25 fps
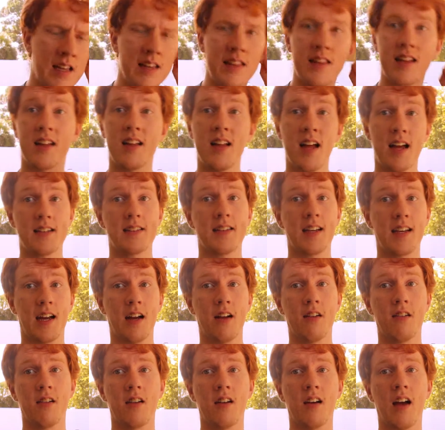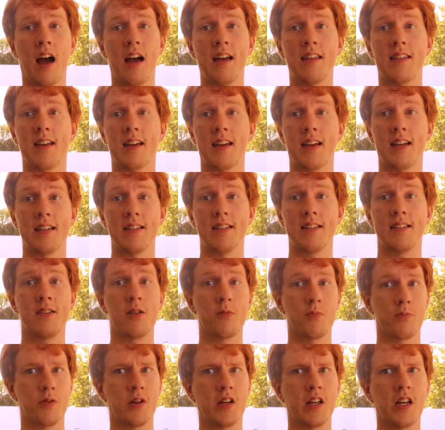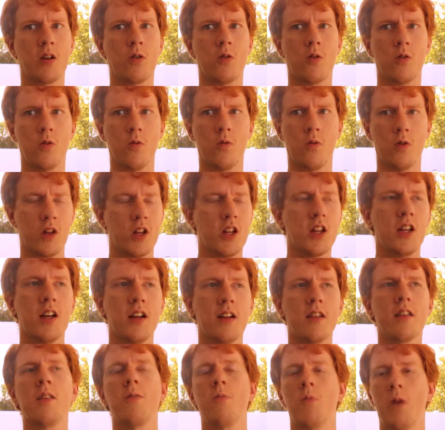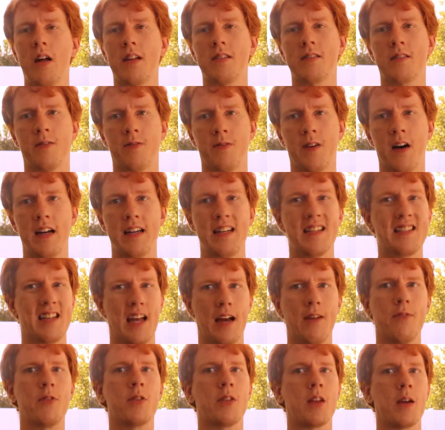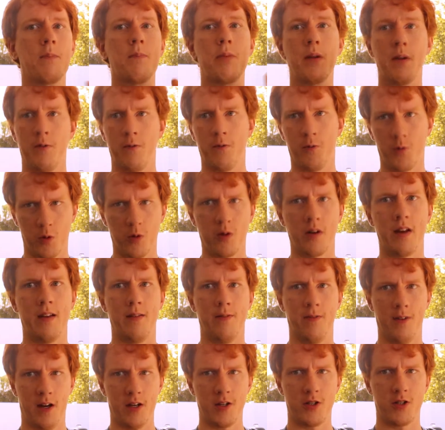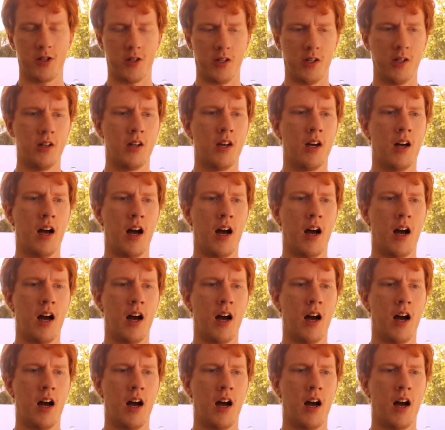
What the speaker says: The classic era, I think, is still pretty clearly well-defined as everything before Adventure.